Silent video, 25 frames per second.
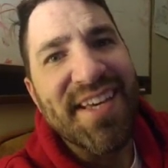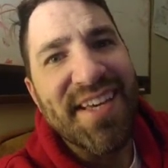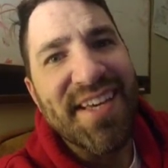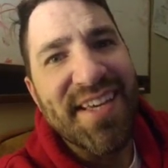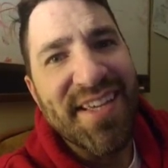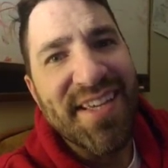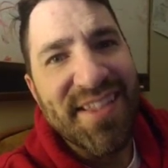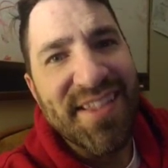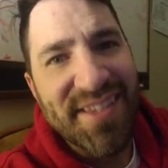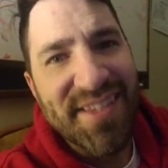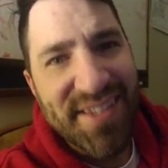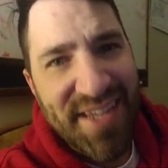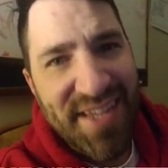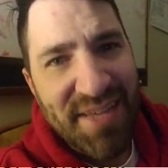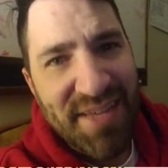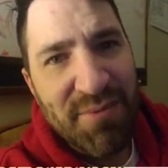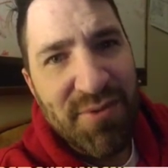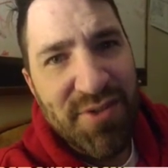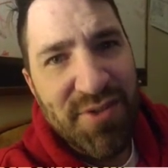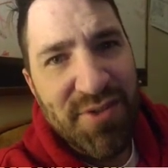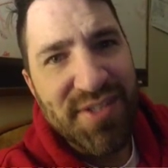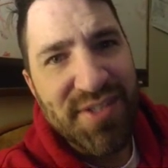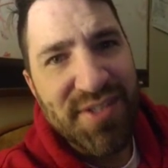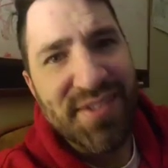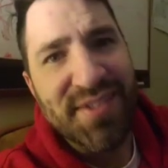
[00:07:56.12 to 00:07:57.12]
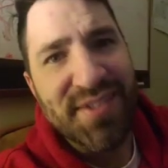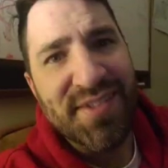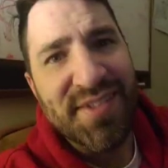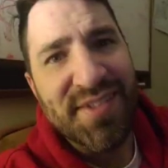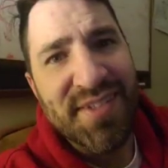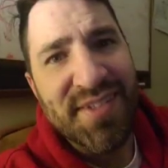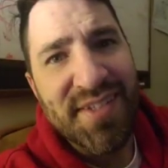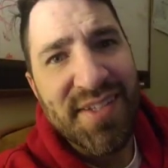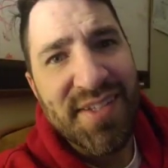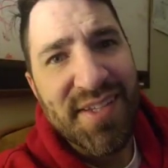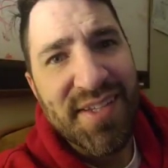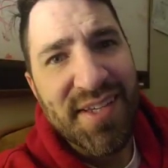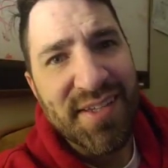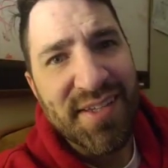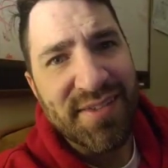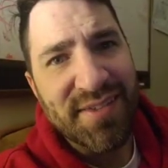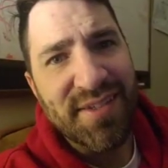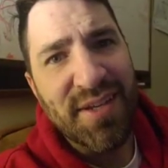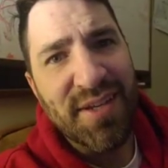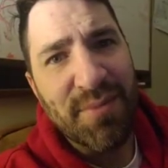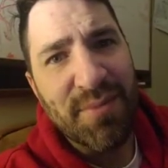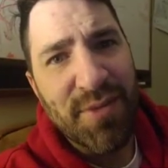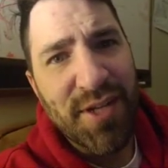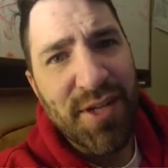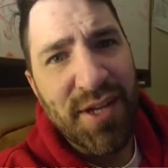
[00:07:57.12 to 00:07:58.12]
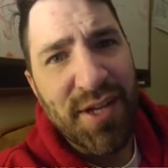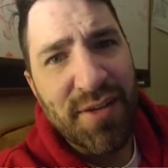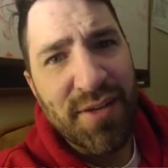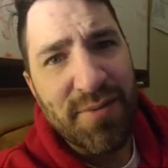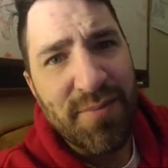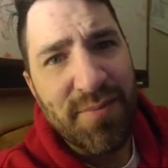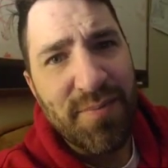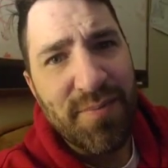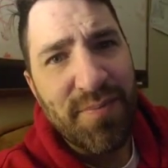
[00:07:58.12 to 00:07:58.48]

in the name of Jesus, it's coming out,